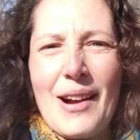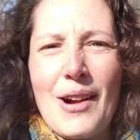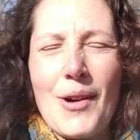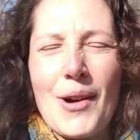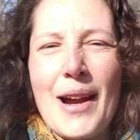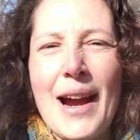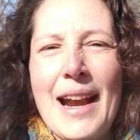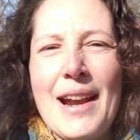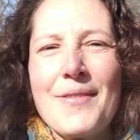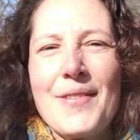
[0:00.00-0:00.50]

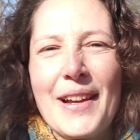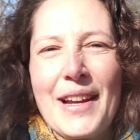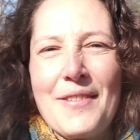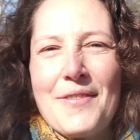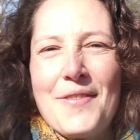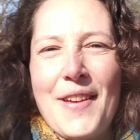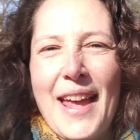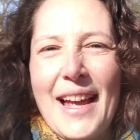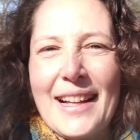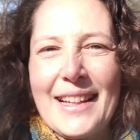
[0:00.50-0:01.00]
kind of like a
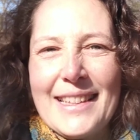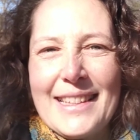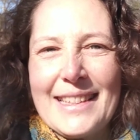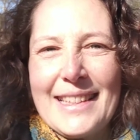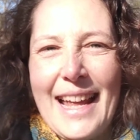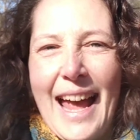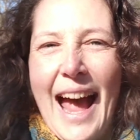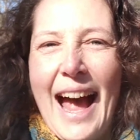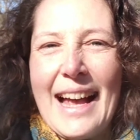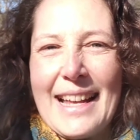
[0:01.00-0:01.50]
veiled
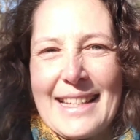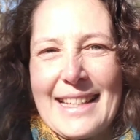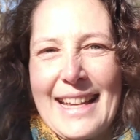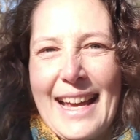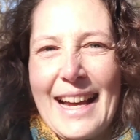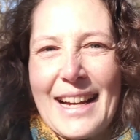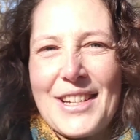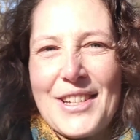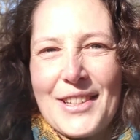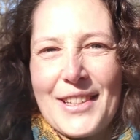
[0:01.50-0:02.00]
ask,
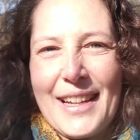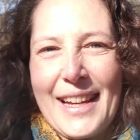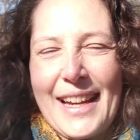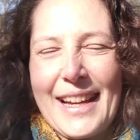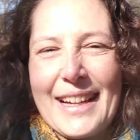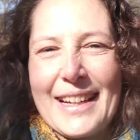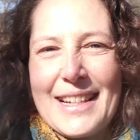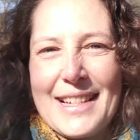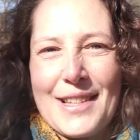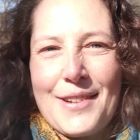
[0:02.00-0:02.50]
actually,
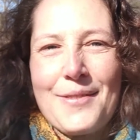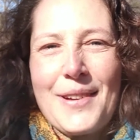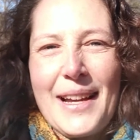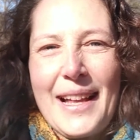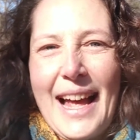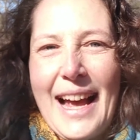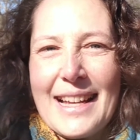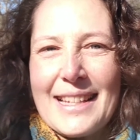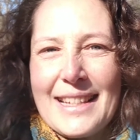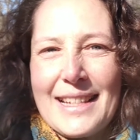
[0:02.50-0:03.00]
because the real
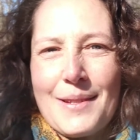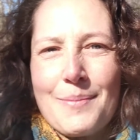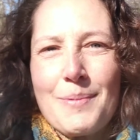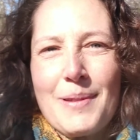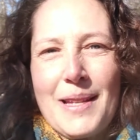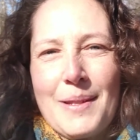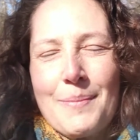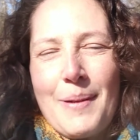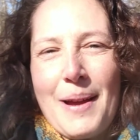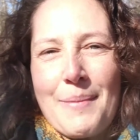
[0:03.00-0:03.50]
ask is
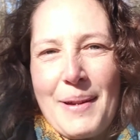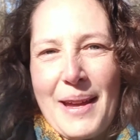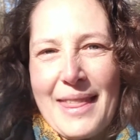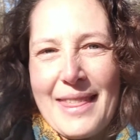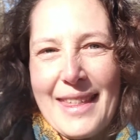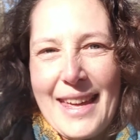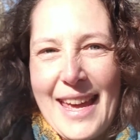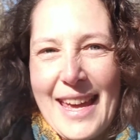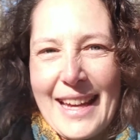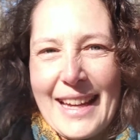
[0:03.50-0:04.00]
please buy my
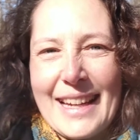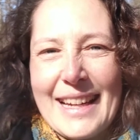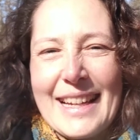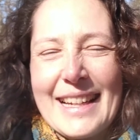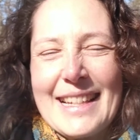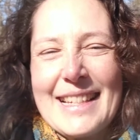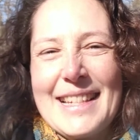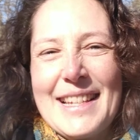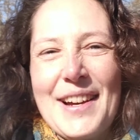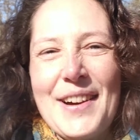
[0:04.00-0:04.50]
thing.
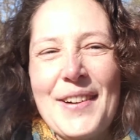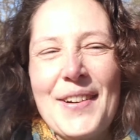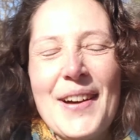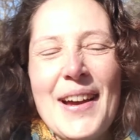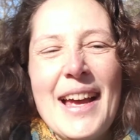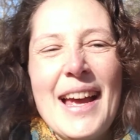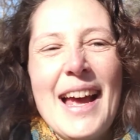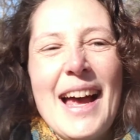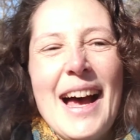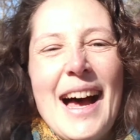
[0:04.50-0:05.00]
So
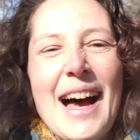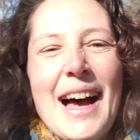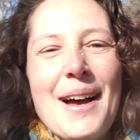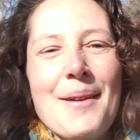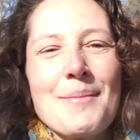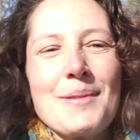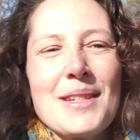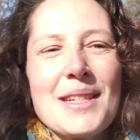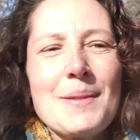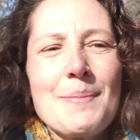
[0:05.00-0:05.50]

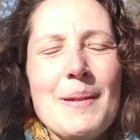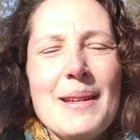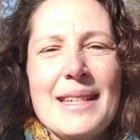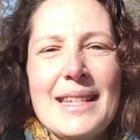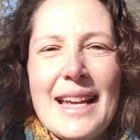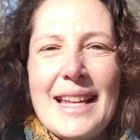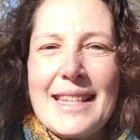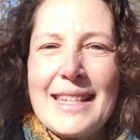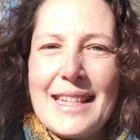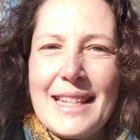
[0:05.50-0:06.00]
just be
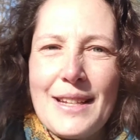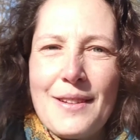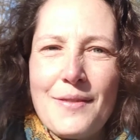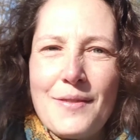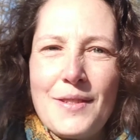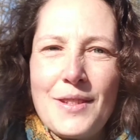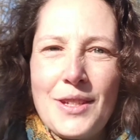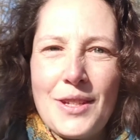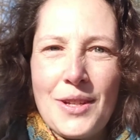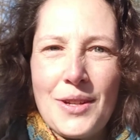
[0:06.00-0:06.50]

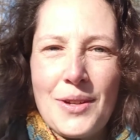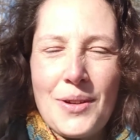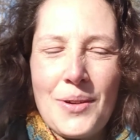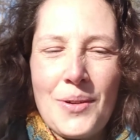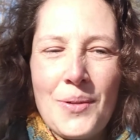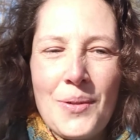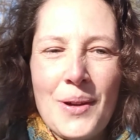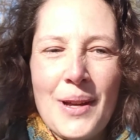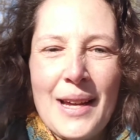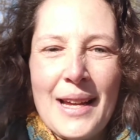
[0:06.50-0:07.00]
sensitive
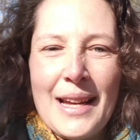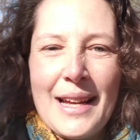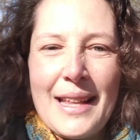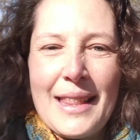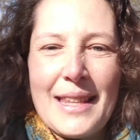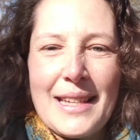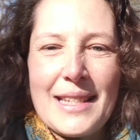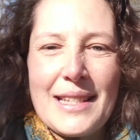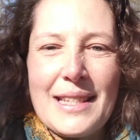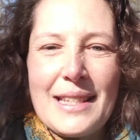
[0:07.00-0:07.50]
to
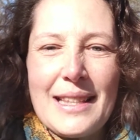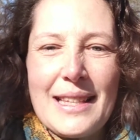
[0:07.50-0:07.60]
this